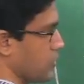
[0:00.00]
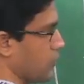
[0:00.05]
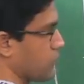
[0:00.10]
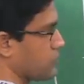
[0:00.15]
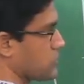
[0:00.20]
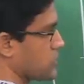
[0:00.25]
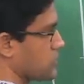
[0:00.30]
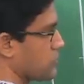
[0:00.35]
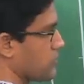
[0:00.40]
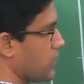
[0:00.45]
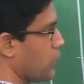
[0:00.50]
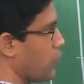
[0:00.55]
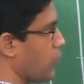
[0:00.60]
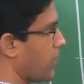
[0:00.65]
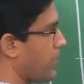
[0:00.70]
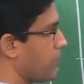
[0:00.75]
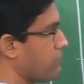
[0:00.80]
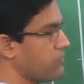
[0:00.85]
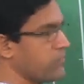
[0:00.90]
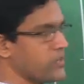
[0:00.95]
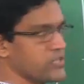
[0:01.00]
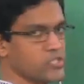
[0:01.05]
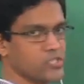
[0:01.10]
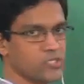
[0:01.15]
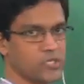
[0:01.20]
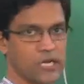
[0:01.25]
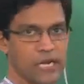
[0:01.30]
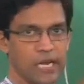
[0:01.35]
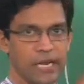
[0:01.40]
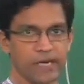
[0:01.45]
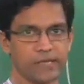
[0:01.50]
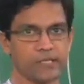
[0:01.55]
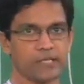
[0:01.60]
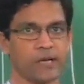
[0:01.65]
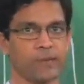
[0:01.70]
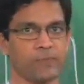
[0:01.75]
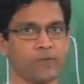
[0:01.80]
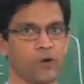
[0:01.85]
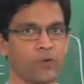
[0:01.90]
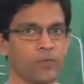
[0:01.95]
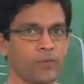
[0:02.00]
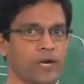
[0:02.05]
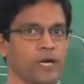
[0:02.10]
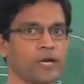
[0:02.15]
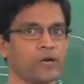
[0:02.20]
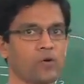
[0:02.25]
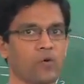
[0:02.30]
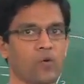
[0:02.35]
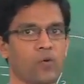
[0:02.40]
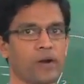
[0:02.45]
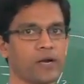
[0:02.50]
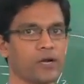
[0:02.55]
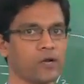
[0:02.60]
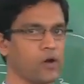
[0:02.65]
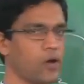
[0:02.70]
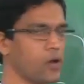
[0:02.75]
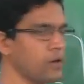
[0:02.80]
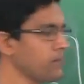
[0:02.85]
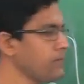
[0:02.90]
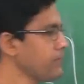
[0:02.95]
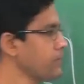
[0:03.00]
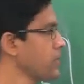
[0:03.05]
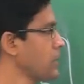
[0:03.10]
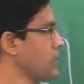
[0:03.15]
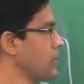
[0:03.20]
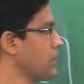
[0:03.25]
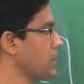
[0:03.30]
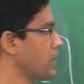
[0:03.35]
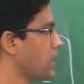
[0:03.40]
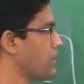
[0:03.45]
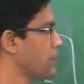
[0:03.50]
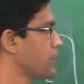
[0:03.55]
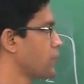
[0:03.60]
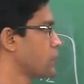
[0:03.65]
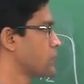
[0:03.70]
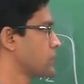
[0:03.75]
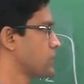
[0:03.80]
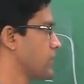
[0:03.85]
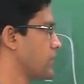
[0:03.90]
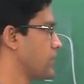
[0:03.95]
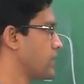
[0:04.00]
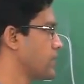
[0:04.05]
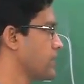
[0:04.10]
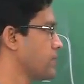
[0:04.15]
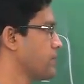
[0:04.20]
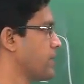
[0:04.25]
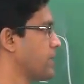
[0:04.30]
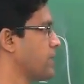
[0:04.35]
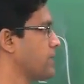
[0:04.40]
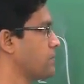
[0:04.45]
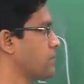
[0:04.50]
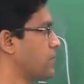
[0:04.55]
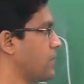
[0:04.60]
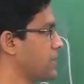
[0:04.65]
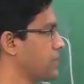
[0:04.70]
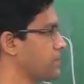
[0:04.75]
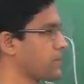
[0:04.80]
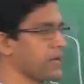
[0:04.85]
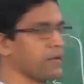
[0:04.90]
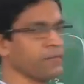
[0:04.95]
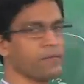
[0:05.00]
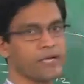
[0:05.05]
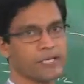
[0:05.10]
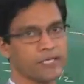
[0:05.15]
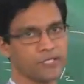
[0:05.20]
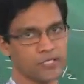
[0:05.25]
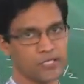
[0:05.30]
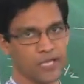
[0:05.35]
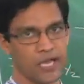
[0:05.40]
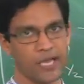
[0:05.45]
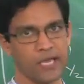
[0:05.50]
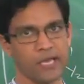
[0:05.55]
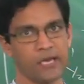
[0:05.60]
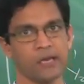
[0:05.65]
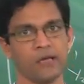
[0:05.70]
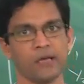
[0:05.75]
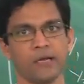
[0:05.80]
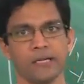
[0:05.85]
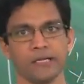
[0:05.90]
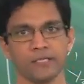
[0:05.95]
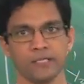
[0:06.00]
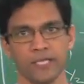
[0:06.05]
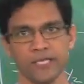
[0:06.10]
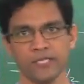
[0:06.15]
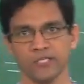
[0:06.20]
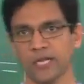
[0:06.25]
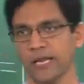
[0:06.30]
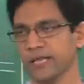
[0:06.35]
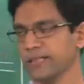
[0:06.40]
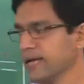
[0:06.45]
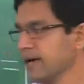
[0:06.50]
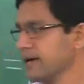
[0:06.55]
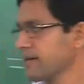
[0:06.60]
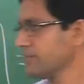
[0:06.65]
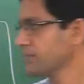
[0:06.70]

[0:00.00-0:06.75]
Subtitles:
since we know M, we just delete the appropriate row and column, compute the determinant, multiply by a sign, things like that.